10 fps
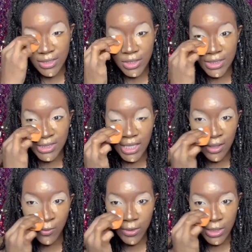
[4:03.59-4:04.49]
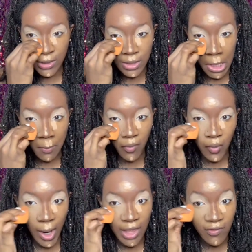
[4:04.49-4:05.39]
just set really good before
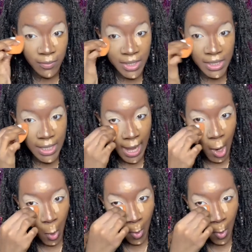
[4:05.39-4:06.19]
I even blend it out.